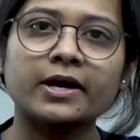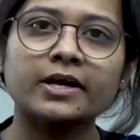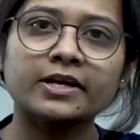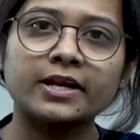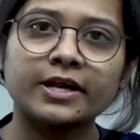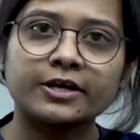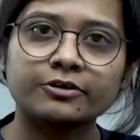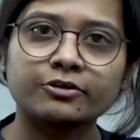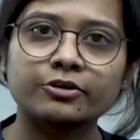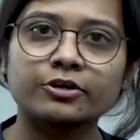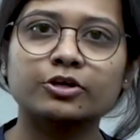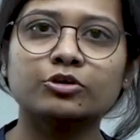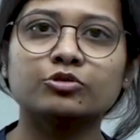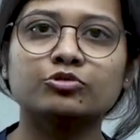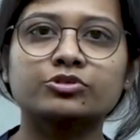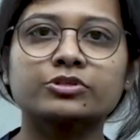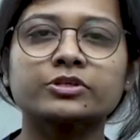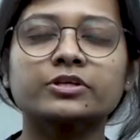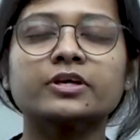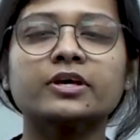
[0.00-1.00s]
by
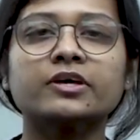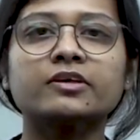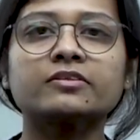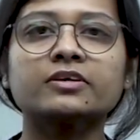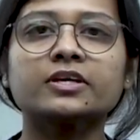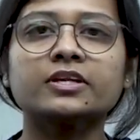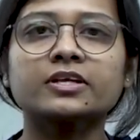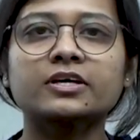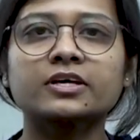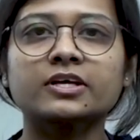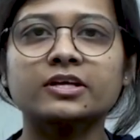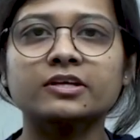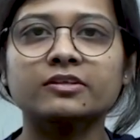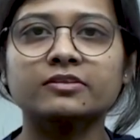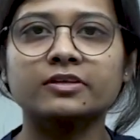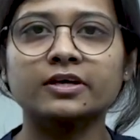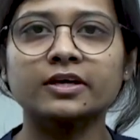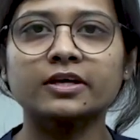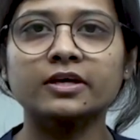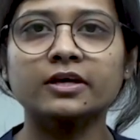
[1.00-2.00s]
electrocution is
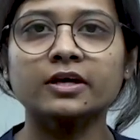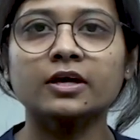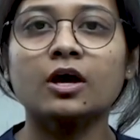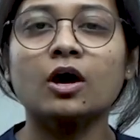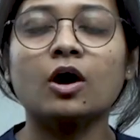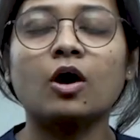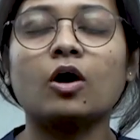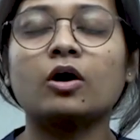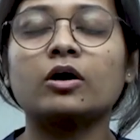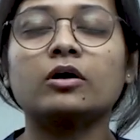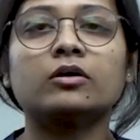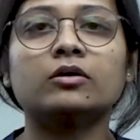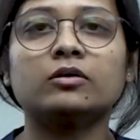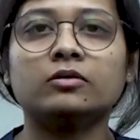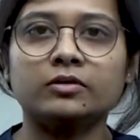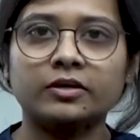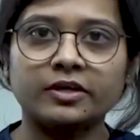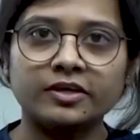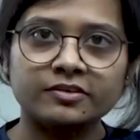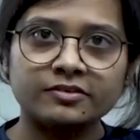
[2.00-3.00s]
increasing, uh,
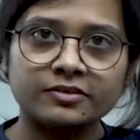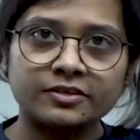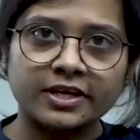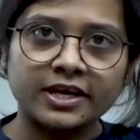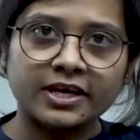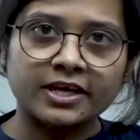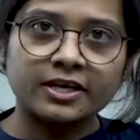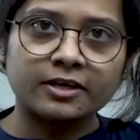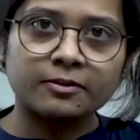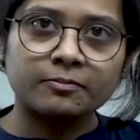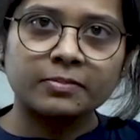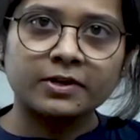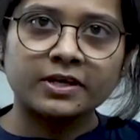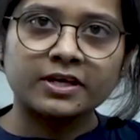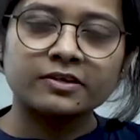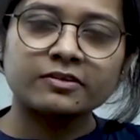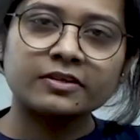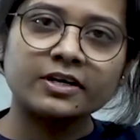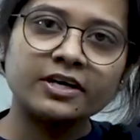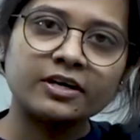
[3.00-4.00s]
is taking
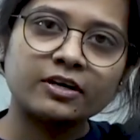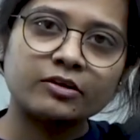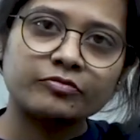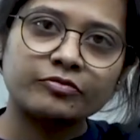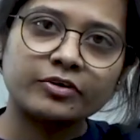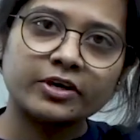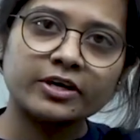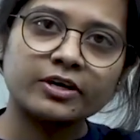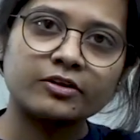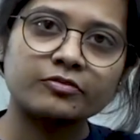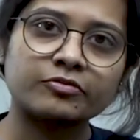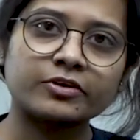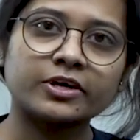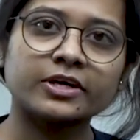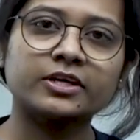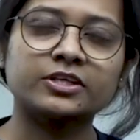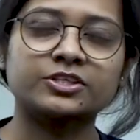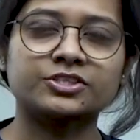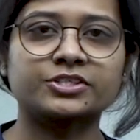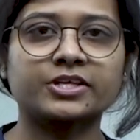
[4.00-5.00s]
place in different
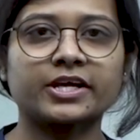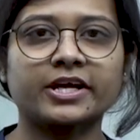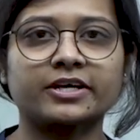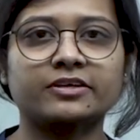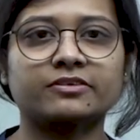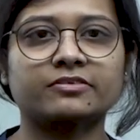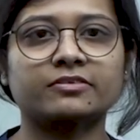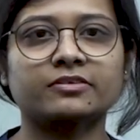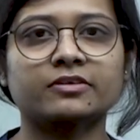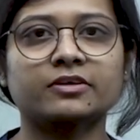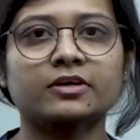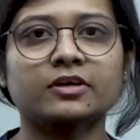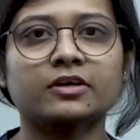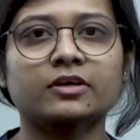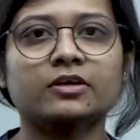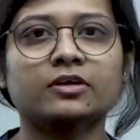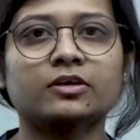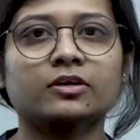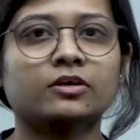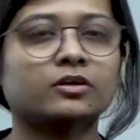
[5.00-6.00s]
different states.
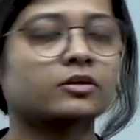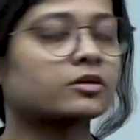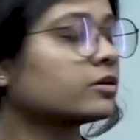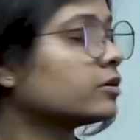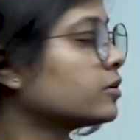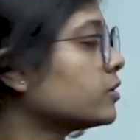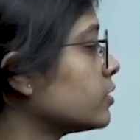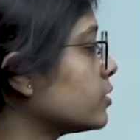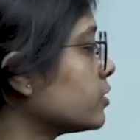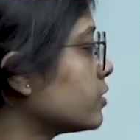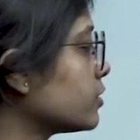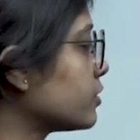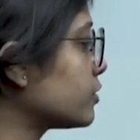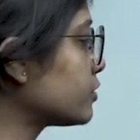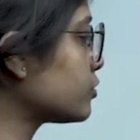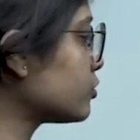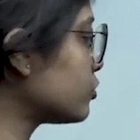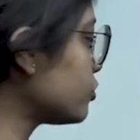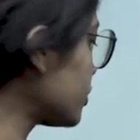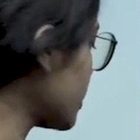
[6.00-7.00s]
So